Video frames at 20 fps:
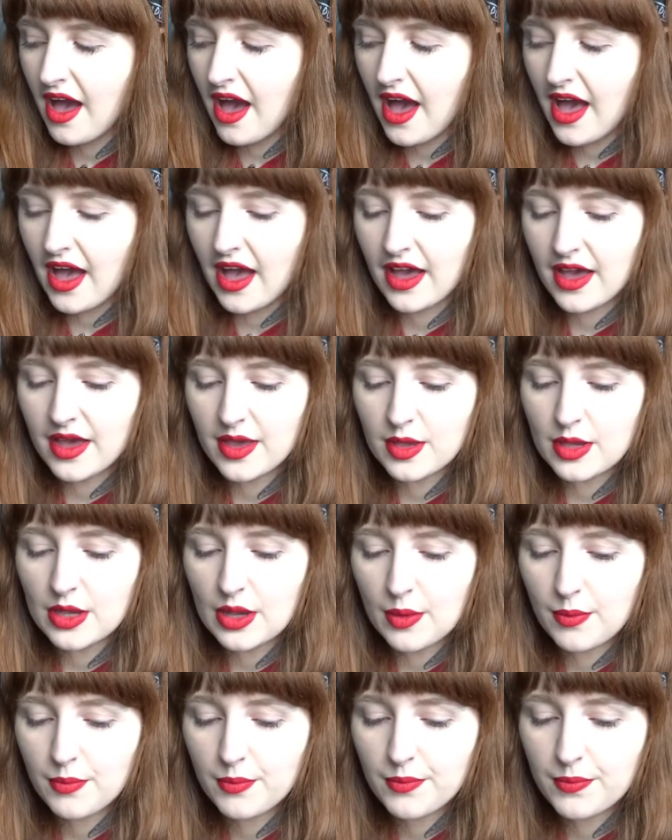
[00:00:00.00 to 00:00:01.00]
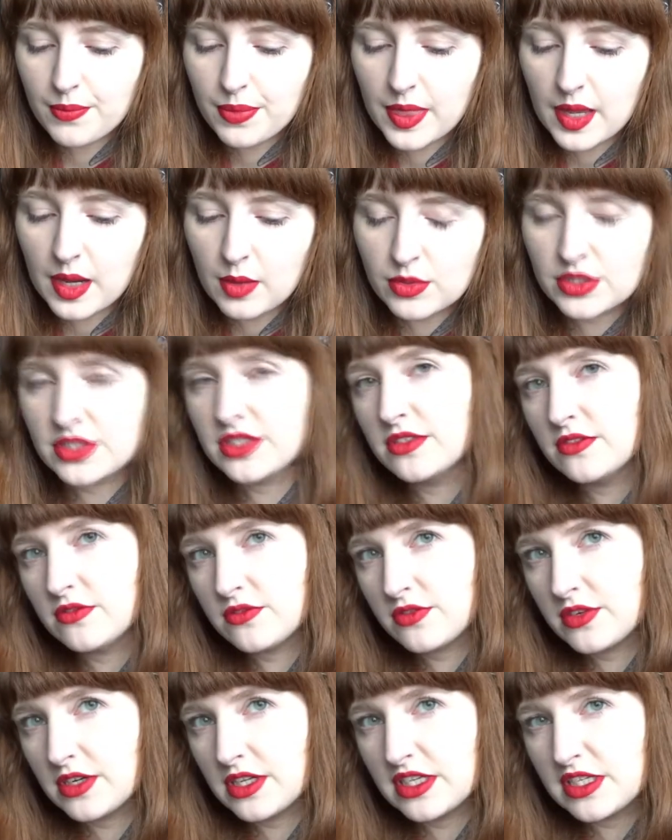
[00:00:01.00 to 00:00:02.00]
I wasn't
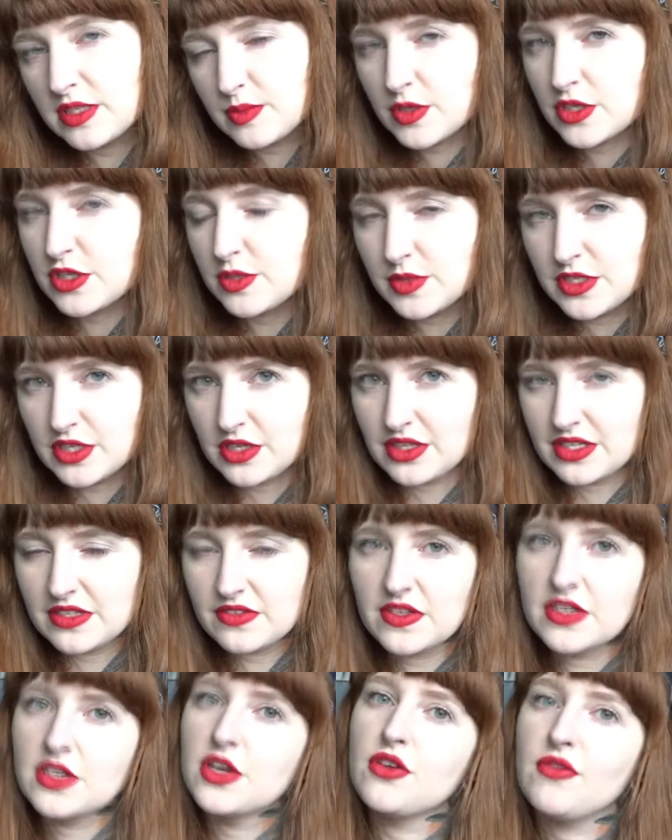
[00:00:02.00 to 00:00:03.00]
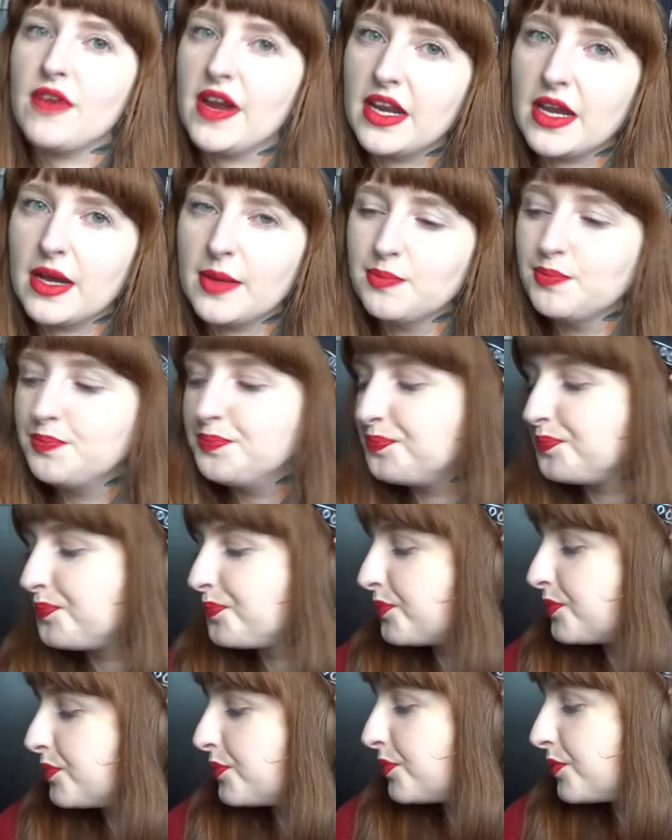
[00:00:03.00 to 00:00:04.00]
really supposed to be doing this video right now,
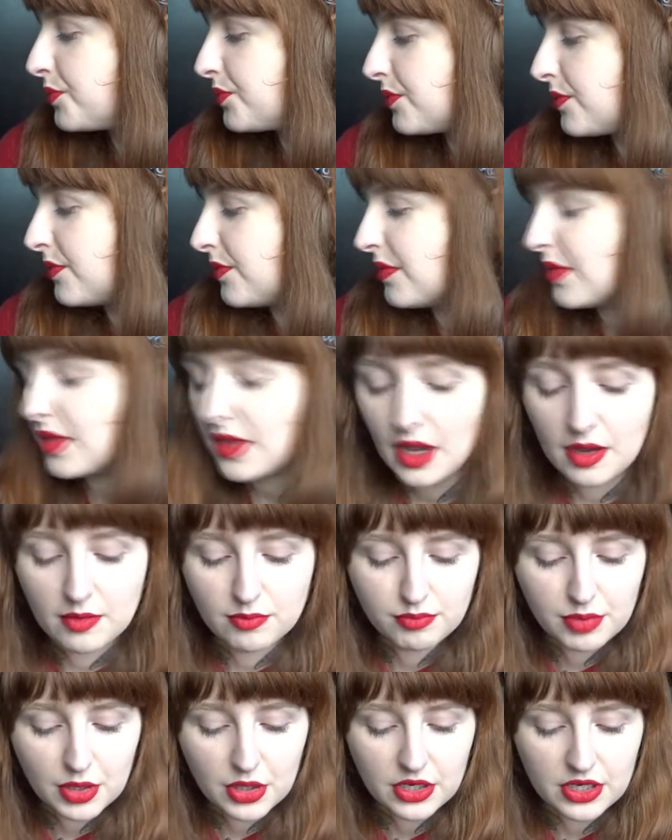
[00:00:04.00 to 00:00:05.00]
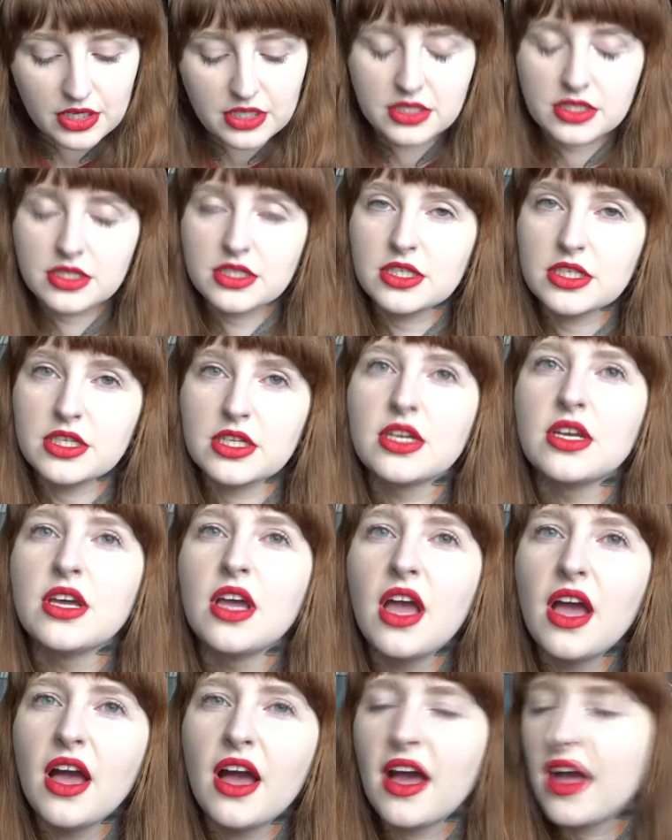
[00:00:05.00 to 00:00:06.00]
but
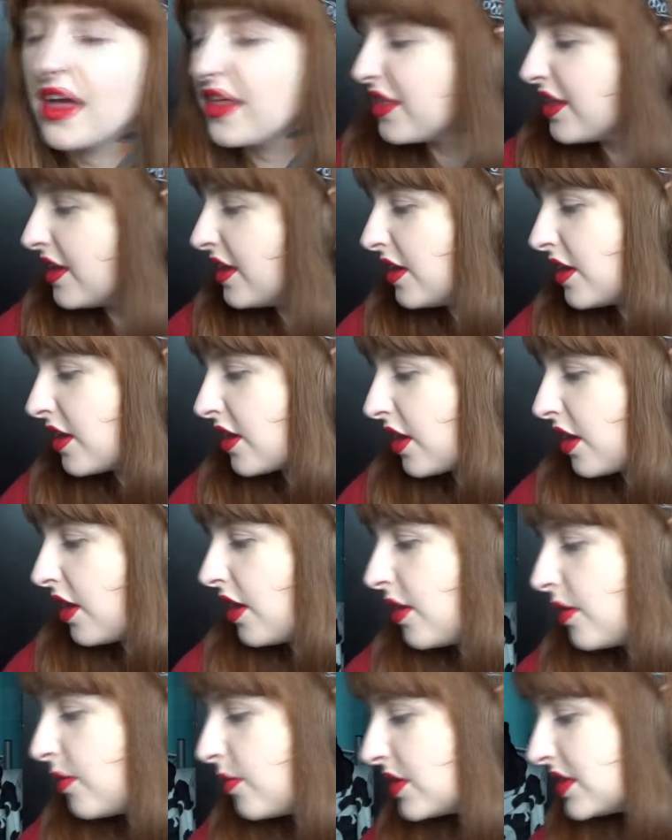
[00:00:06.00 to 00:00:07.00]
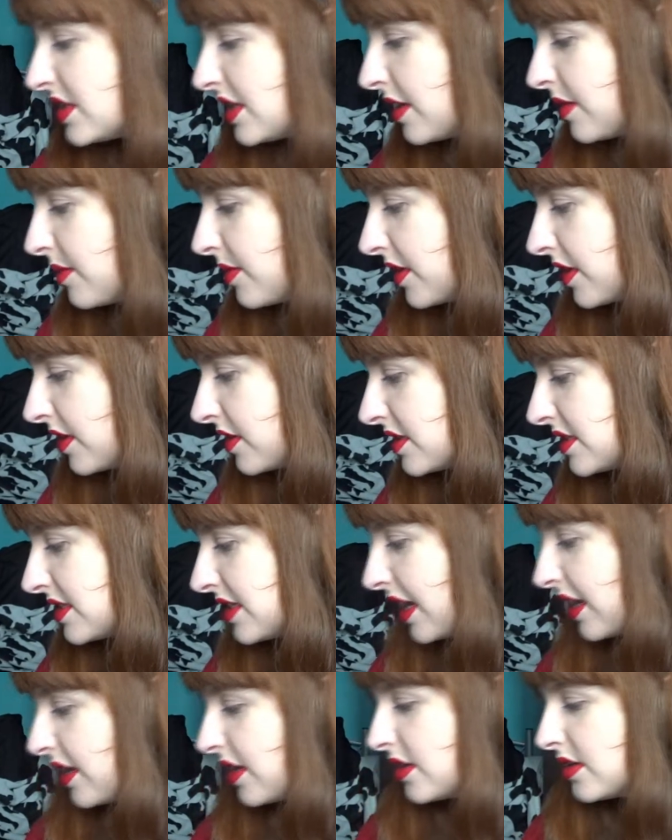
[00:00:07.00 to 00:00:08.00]
I think, what day are we on? The
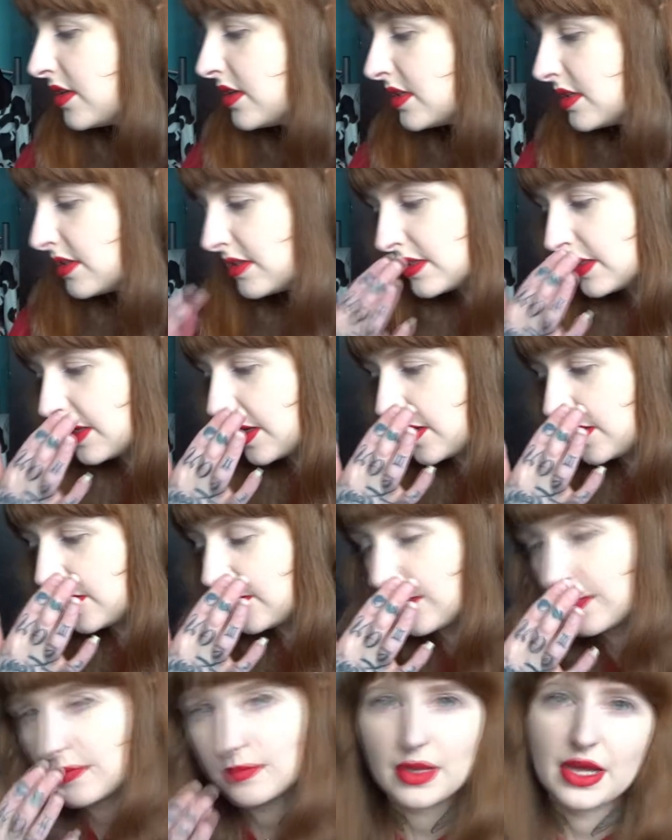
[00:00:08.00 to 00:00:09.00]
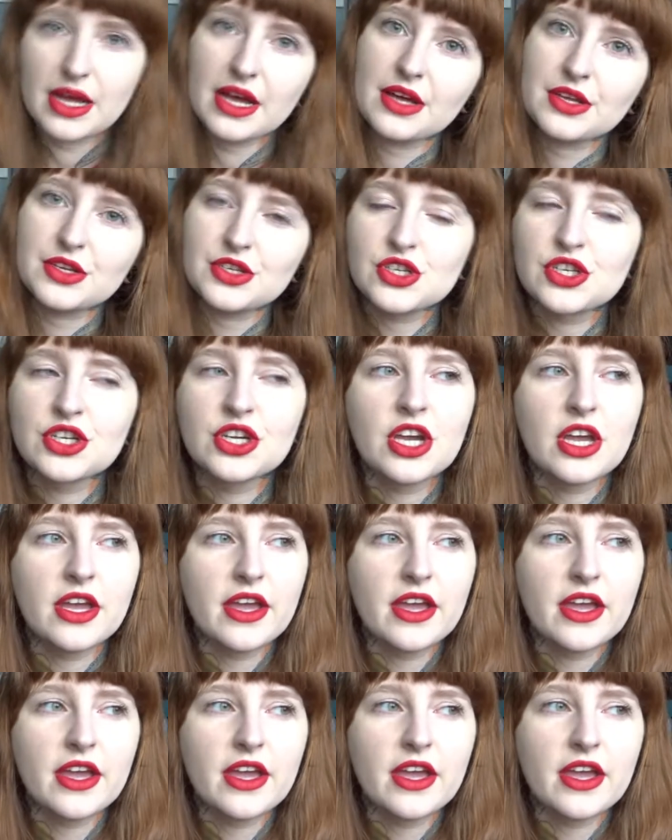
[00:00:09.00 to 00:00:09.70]
2nd of March.